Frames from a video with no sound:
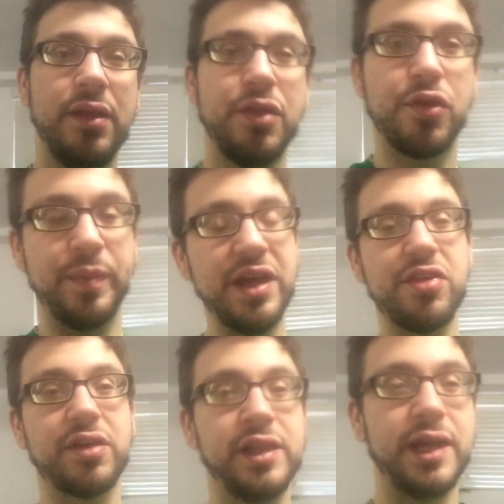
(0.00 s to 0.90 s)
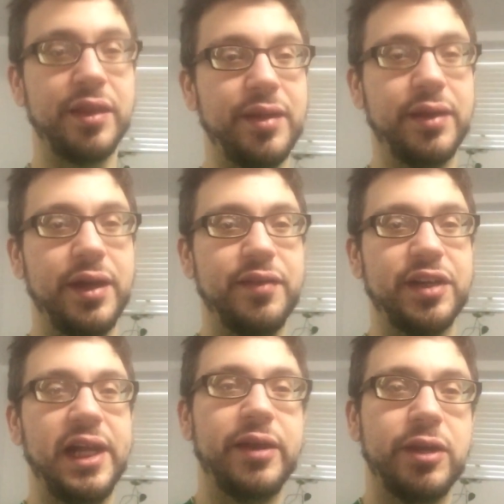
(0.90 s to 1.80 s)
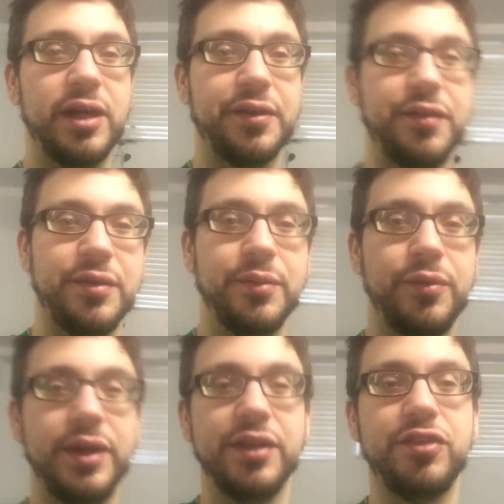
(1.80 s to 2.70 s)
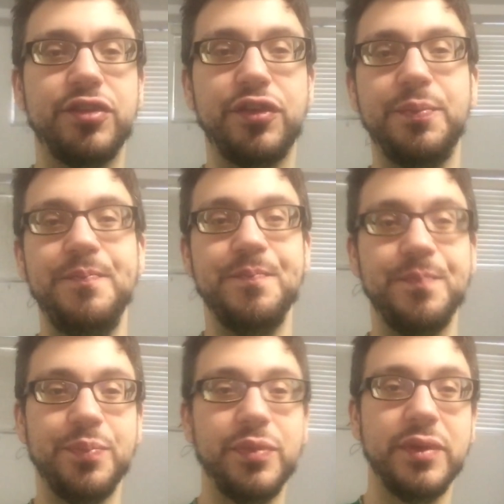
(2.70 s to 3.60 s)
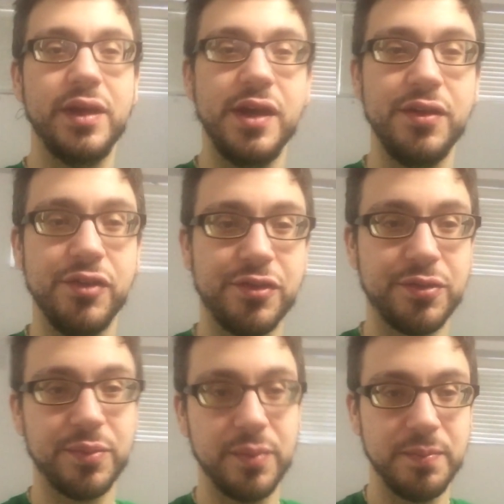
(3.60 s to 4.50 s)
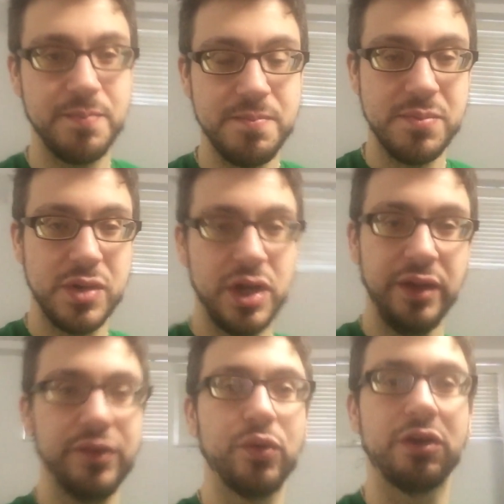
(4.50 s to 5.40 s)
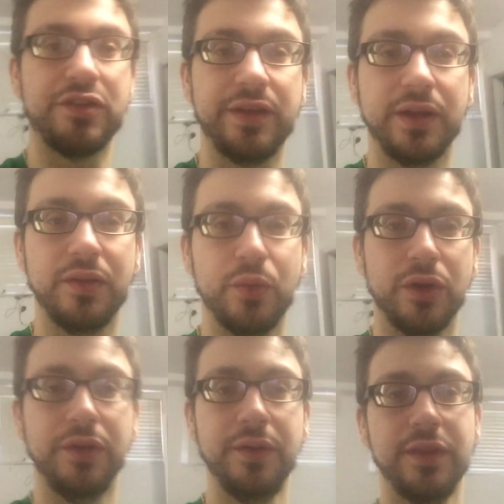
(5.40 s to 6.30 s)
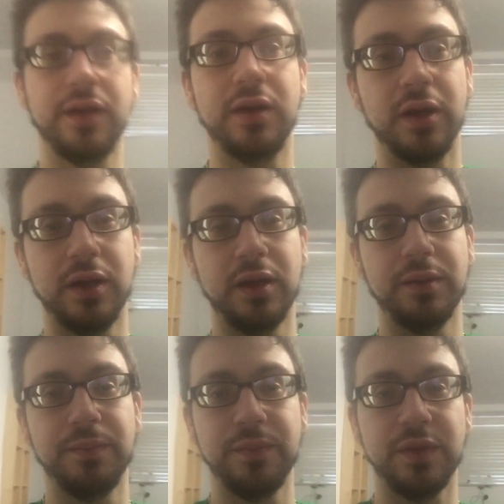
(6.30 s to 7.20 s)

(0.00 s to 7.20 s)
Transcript: so basically I think I have a cataract, which is not the worst thing in the world. There are